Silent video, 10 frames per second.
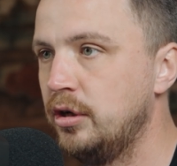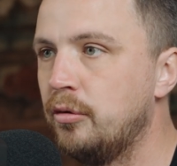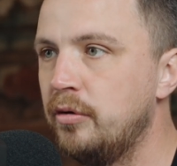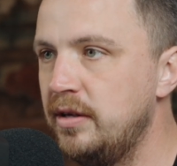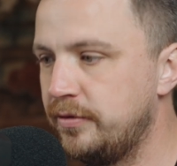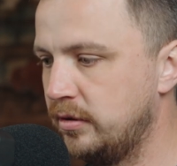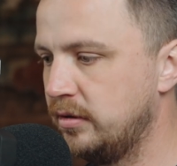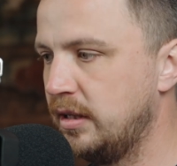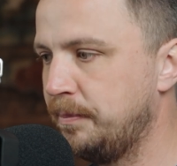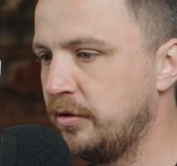or
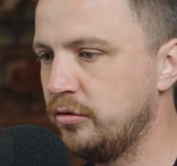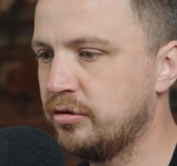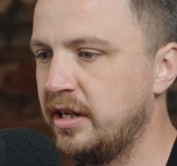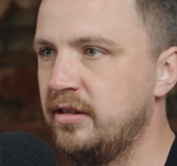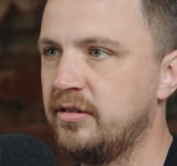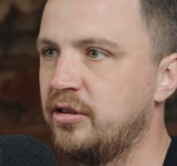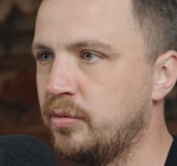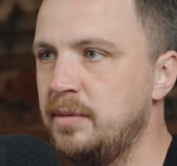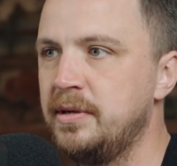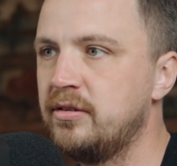even personal trainers that are
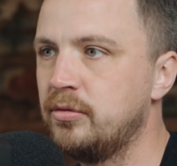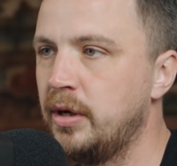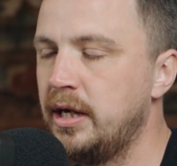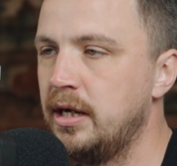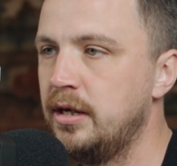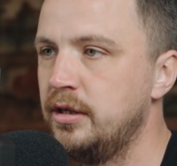20 minutes away.